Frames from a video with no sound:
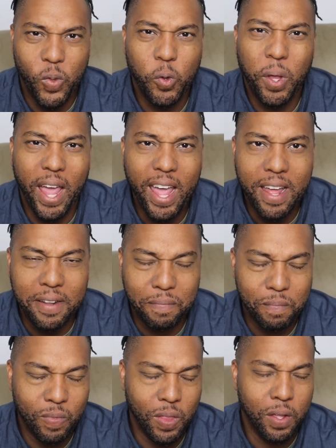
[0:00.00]
You can't.
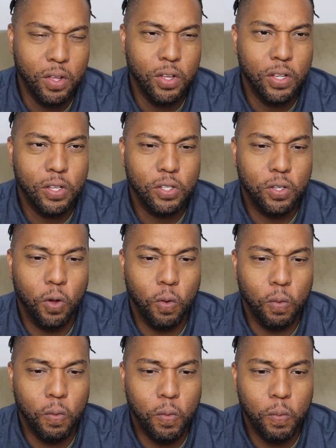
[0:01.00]
So
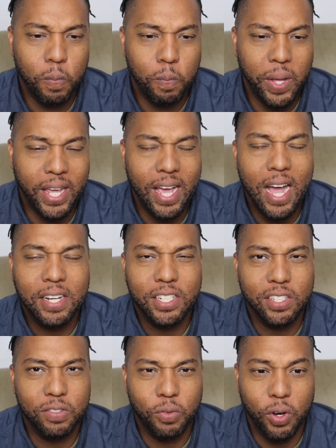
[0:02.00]
be
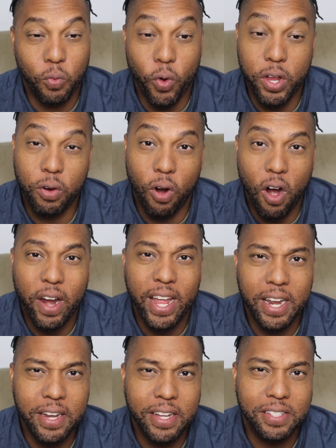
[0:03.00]
conscious of where you are
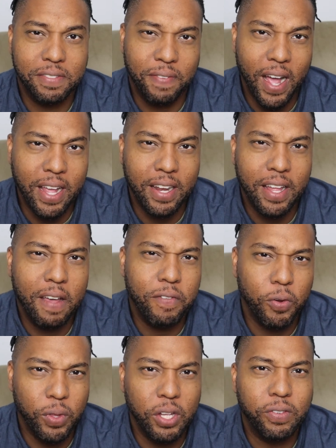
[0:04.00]
in this fight if
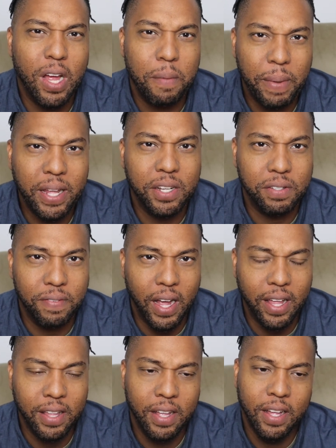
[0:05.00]
you're really trying to be in this
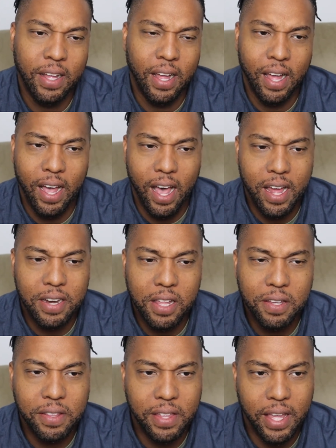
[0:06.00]
fight.
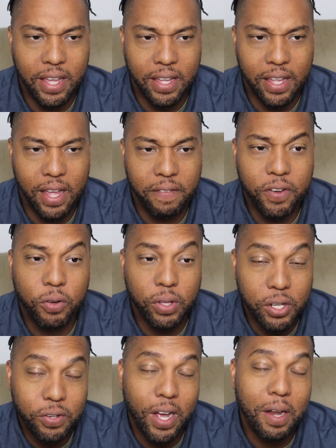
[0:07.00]
Another thing, if you're
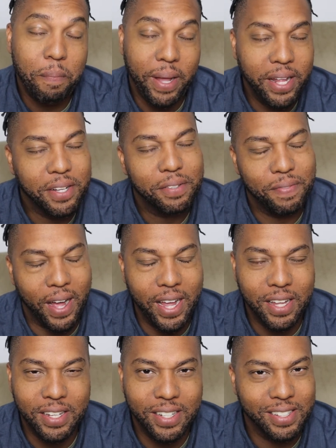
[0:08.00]
really trying to be in this
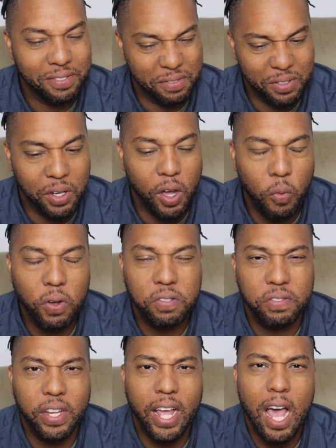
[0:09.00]
fight, we'll
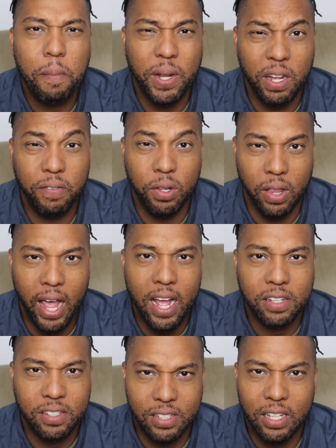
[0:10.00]
see how many of you
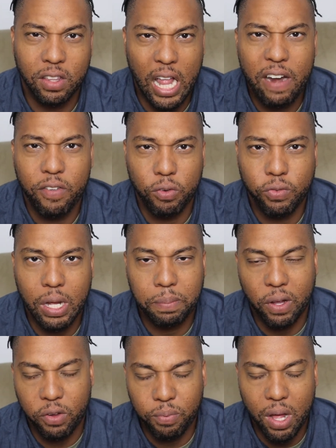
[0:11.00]
last, because a lot of you will drop
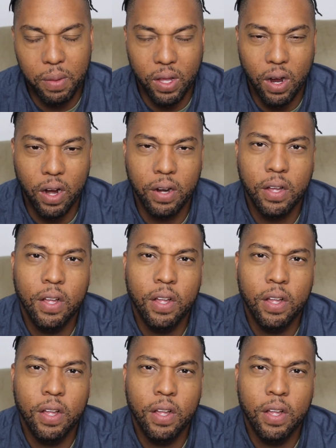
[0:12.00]
out, you probably are.